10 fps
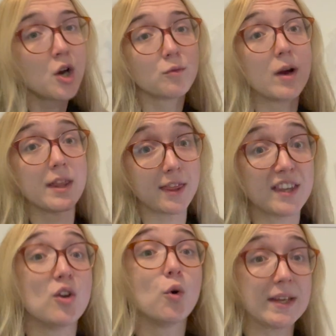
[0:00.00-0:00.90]
rather
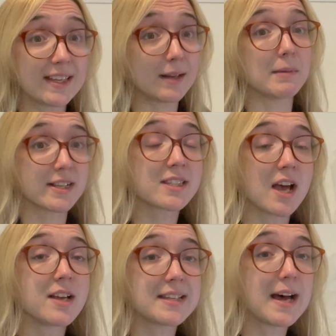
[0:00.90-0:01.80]
than hoiking my
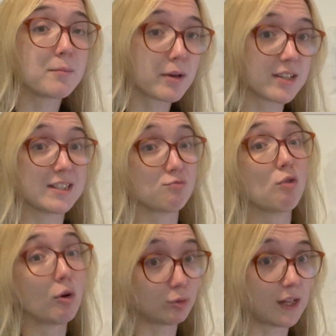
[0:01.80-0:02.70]
skirt down because it's
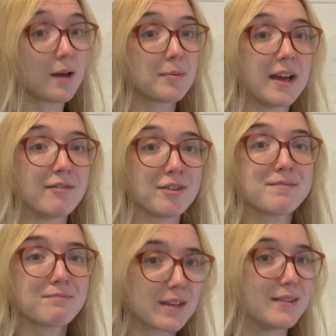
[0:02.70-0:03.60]
rolled up at every
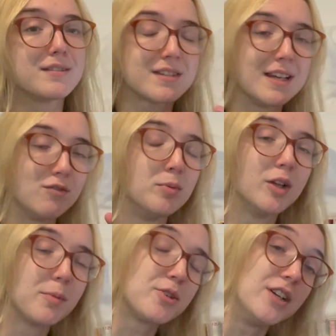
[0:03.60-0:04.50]
conceivable
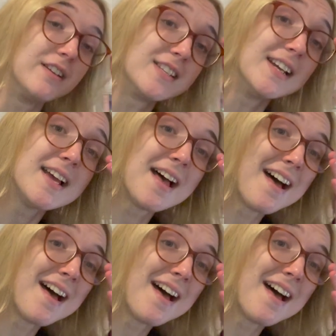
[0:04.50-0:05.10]
opportunity.